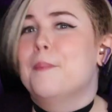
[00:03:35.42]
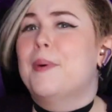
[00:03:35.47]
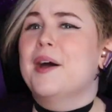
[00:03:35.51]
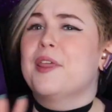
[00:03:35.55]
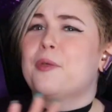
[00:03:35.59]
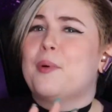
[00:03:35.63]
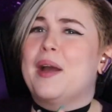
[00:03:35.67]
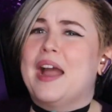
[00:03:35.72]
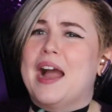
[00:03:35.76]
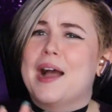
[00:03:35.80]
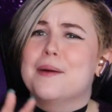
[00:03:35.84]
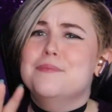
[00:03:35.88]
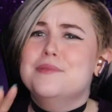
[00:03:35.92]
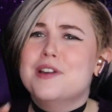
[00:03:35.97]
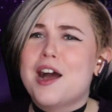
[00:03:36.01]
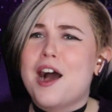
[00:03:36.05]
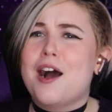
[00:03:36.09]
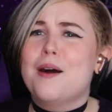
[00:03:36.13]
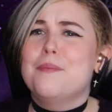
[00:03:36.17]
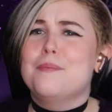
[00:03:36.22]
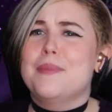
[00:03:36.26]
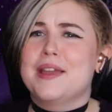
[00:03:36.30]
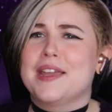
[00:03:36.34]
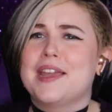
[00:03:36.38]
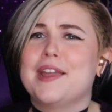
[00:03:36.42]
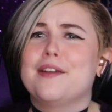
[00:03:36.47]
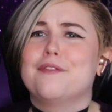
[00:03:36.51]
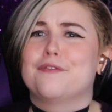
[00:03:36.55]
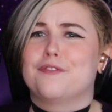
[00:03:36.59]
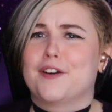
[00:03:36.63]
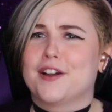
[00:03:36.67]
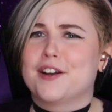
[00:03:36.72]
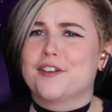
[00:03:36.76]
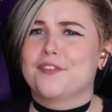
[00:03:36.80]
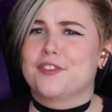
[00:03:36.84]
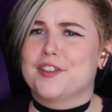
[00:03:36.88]
By the way, I'm not
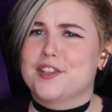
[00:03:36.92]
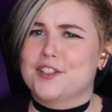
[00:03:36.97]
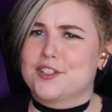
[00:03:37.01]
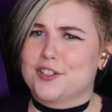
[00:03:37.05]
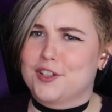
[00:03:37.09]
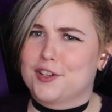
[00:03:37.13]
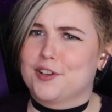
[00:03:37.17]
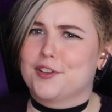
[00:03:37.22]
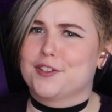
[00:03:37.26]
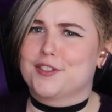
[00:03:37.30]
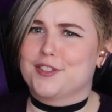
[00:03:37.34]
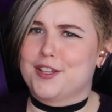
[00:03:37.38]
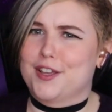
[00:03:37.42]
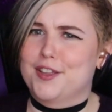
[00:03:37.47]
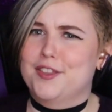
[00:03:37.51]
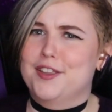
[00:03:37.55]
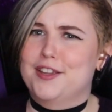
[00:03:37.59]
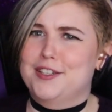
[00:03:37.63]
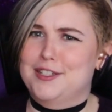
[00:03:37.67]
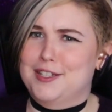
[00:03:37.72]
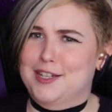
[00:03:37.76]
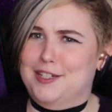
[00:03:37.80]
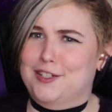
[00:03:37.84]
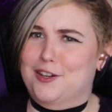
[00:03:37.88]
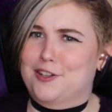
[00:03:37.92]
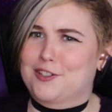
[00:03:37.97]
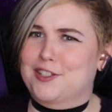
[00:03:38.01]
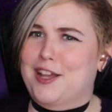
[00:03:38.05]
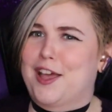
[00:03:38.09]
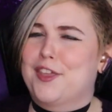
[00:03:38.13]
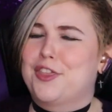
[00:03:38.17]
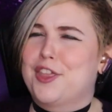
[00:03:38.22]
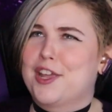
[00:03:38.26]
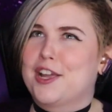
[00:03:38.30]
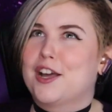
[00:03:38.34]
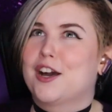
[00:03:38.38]
making fun of these girls in these TikToks.
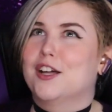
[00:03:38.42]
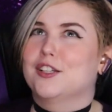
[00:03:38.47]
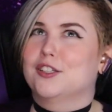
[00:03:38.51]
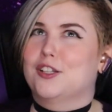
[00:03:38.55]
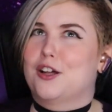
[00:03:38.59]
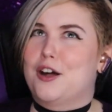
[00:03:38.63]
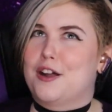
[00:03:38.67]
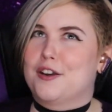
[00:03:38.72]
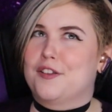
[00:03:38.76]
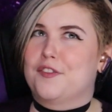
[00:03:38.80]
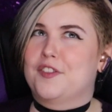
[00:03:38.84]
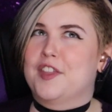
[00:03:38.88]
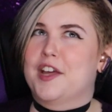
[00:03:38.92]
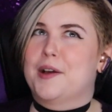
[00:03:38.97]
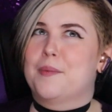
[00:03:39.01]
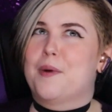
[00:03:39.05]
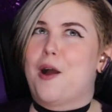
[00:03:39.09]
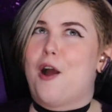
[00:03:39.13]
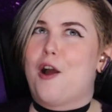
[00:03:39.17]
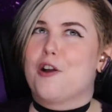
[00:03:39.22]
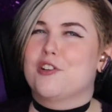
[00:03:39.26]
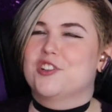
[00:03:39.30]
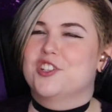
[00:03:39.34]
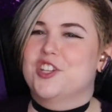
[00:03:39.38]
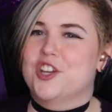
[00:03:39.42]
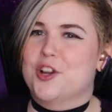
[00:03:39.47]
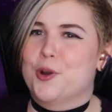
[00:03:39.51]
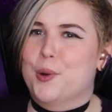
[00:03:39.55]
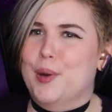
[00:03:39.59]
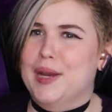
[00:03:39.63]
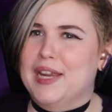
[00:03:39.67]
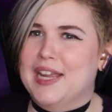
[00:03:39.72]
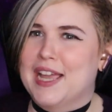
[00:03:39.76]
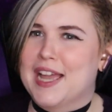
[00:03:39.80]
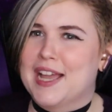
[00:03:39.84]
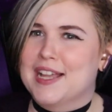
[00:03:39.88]
I think a lot of them are
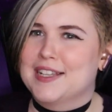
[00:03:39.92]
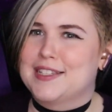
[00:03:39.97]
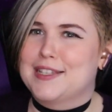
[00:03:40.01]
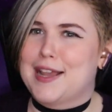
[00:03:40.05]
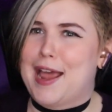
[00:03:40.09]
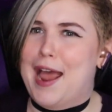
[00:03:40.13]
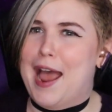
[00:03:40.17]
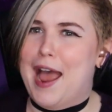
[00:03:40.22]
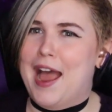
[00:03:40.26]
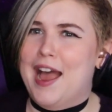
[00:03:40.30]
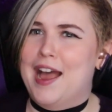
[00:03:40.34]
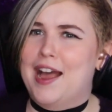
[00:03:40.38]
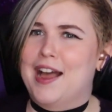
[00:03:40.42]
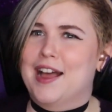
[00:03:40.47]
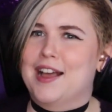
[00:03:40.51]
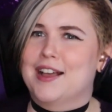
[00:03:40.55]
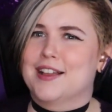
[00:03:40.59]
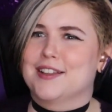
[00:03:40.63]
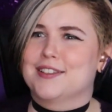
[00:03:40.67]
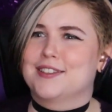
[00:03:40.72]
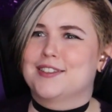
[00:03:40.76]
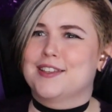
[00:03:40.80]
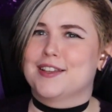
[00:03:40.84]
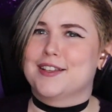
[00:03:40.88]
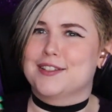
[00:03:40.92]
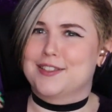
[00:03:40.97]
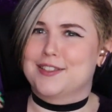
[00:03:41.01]
doing it as